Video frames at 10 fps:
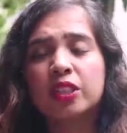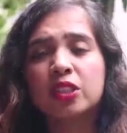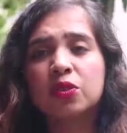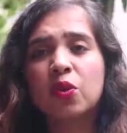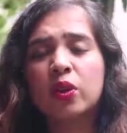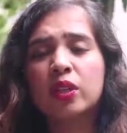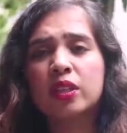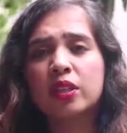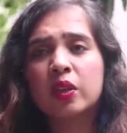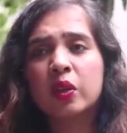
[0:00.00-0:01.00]
First of
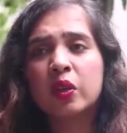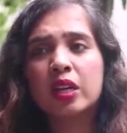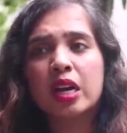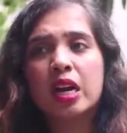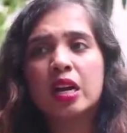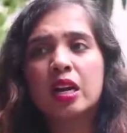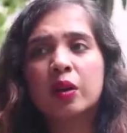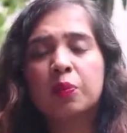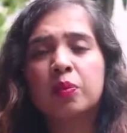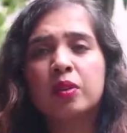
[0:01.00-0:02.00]
all,
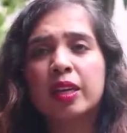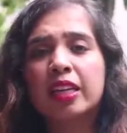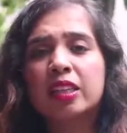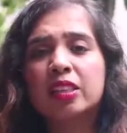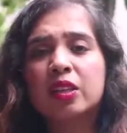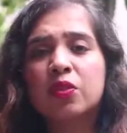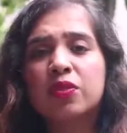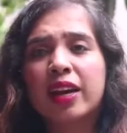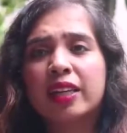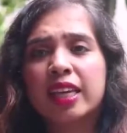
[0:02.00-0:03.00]
it is a
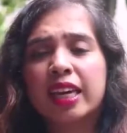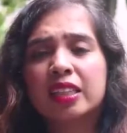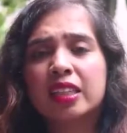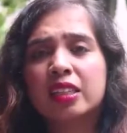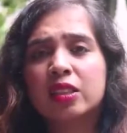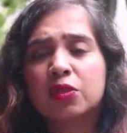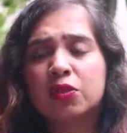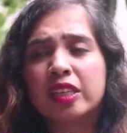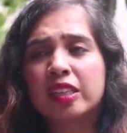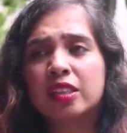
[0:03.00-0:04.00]
very technical
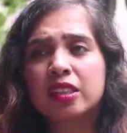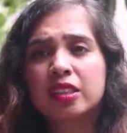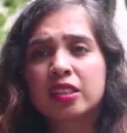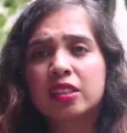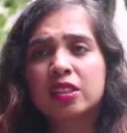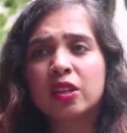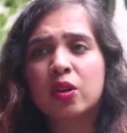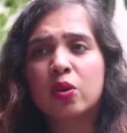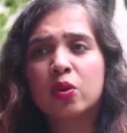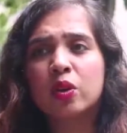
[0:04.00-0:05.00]
field.
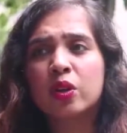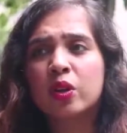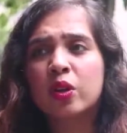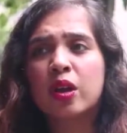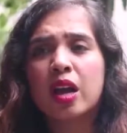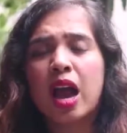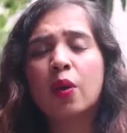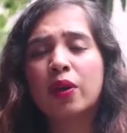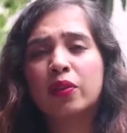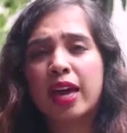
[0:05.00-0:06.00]
So,
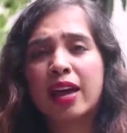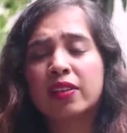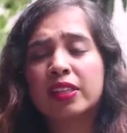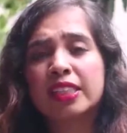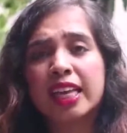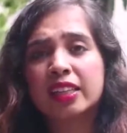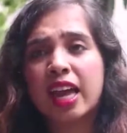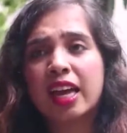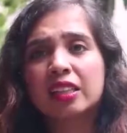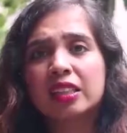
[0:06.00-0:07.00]
however, having said
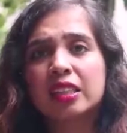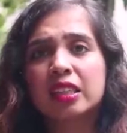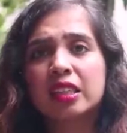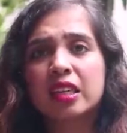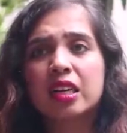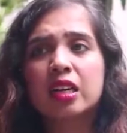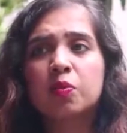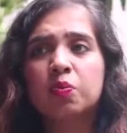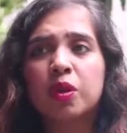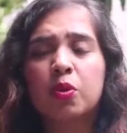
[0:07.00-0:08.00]
that,
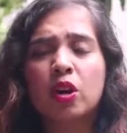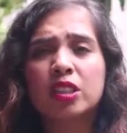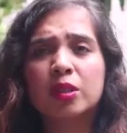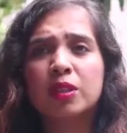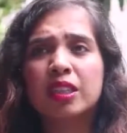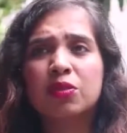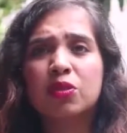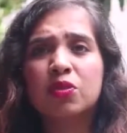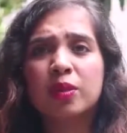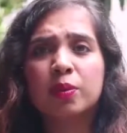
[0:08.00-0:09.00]
approximately
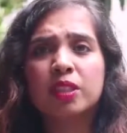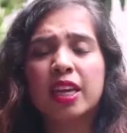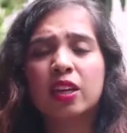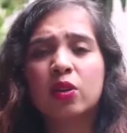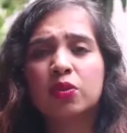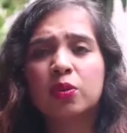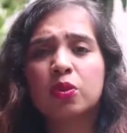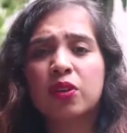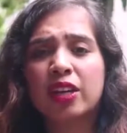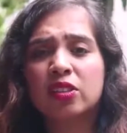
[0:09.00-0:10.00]
50% of the
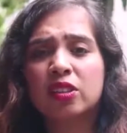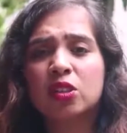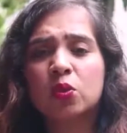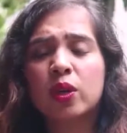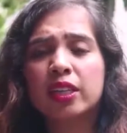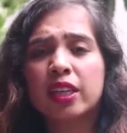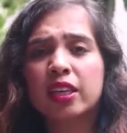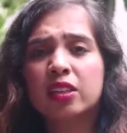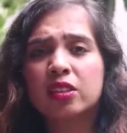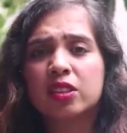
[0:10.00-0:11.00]
professionals
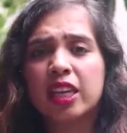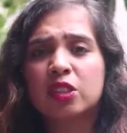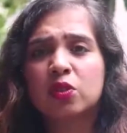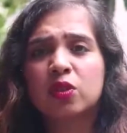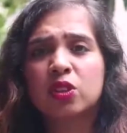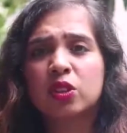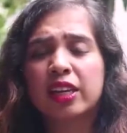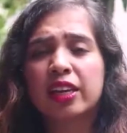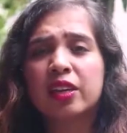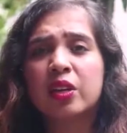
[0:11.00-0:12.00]
working in Salesforce
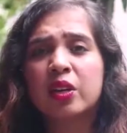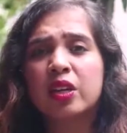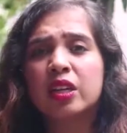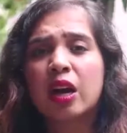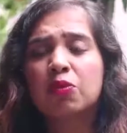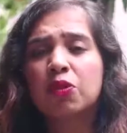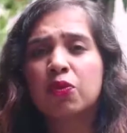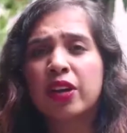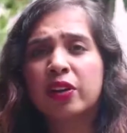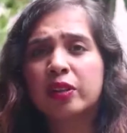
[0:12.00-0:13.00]
today come
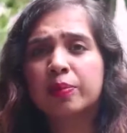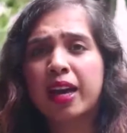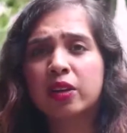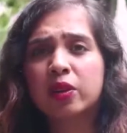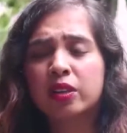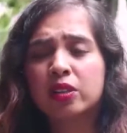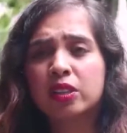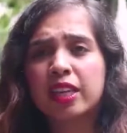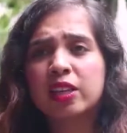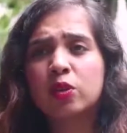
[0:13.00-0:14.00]
from varied
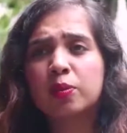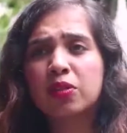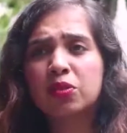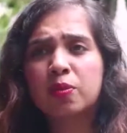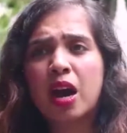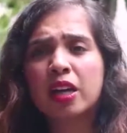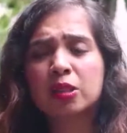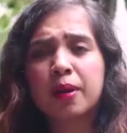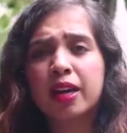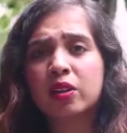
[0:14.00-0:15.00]
backgrounds. They could be from
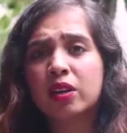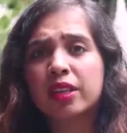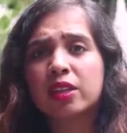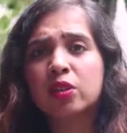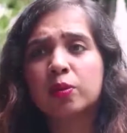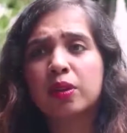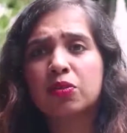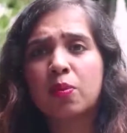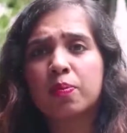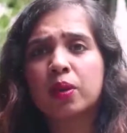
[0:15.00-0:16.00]
arts background, they could be
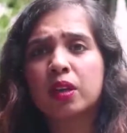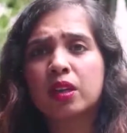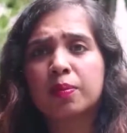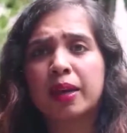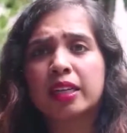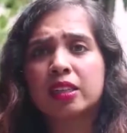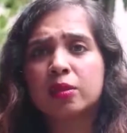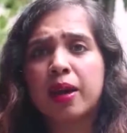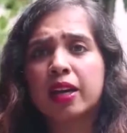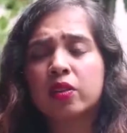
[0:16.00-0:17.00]
from a
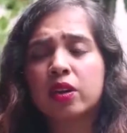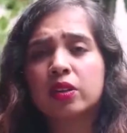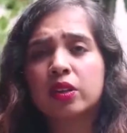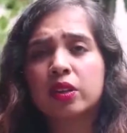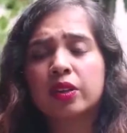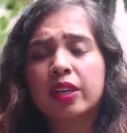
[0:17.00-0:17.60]
medical background,